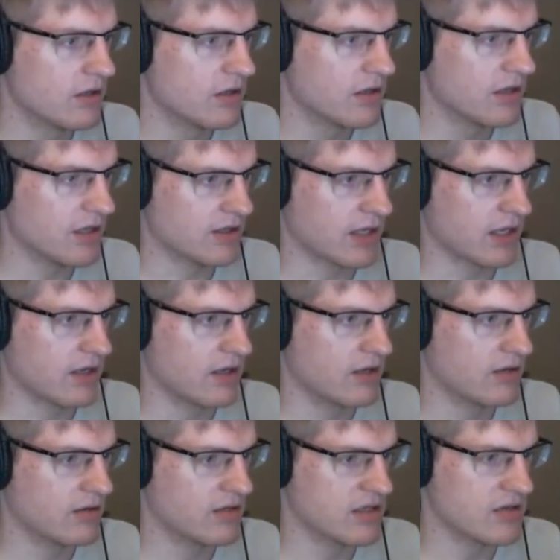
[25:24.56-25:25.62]
Okay.
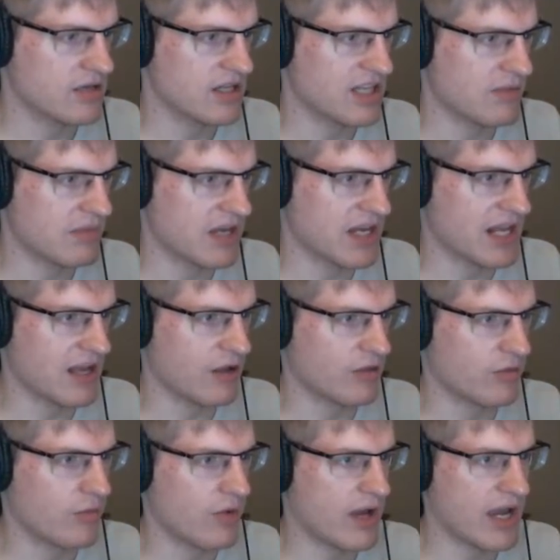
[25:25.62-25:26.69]
You didn't give me any help.
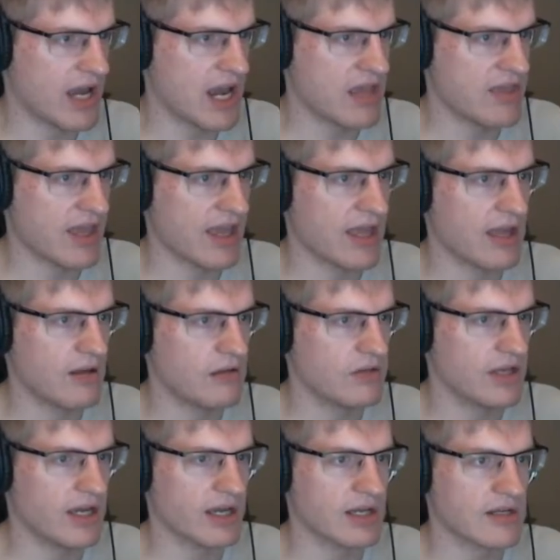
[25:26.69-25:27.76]
Why the hell
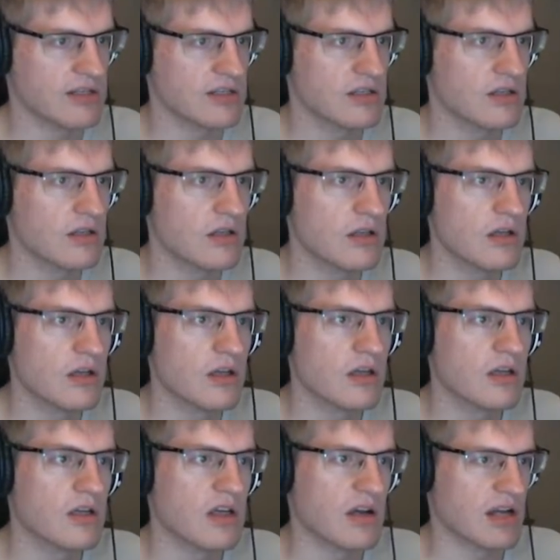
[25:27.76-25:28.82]
not?
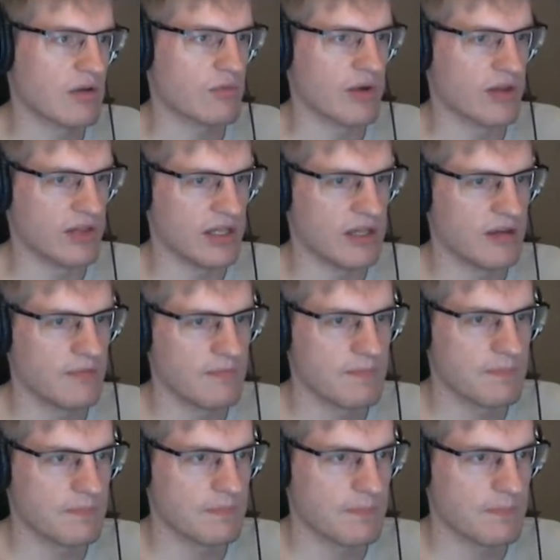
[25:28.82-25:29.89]
Okay, really?
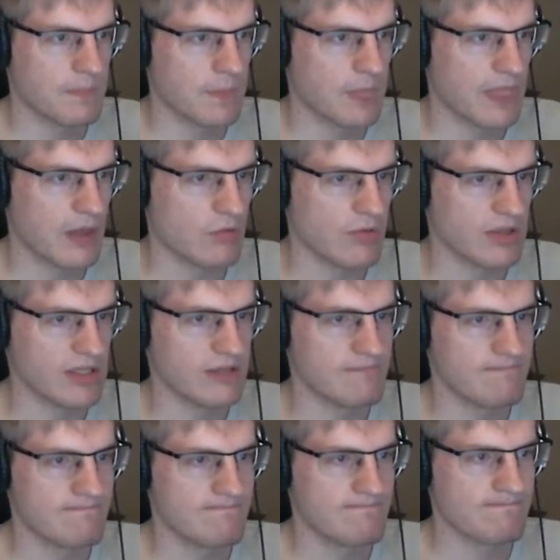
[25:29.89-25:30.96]
Really?
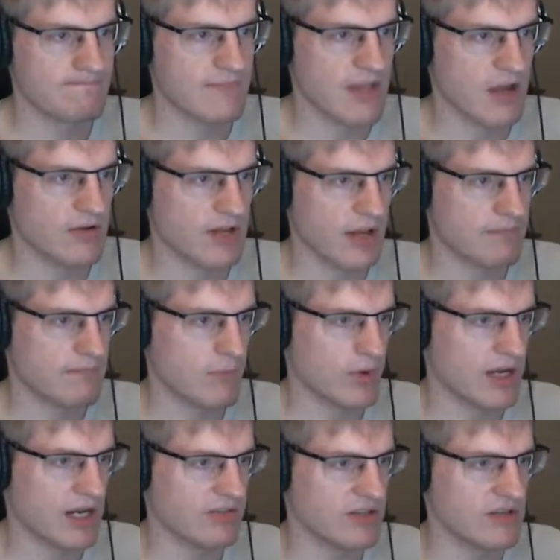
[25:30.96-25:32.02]
Okay, we're gonna
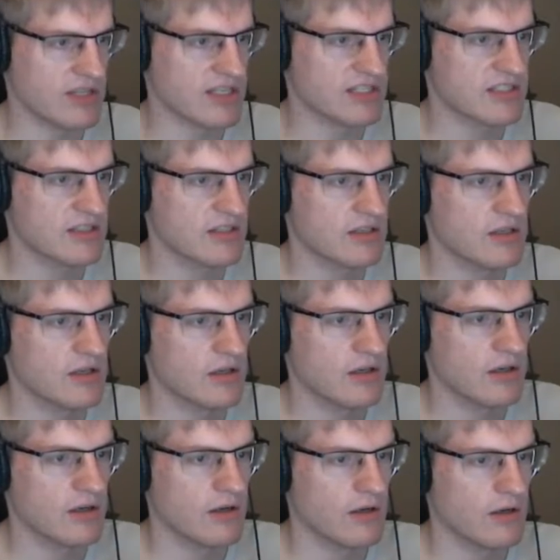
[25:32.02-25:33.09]
have to do this.
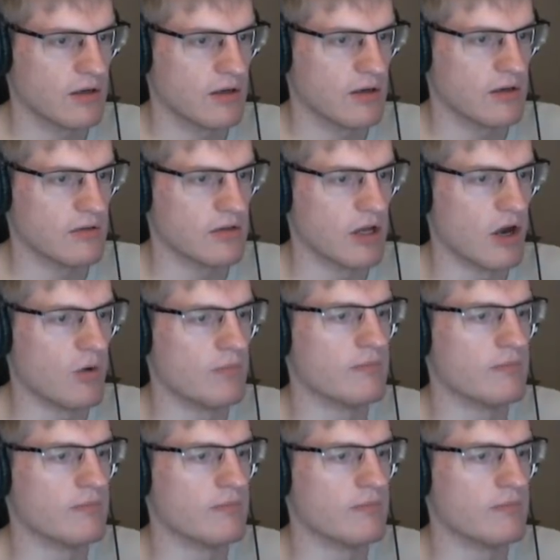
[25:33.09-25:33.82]
Nope.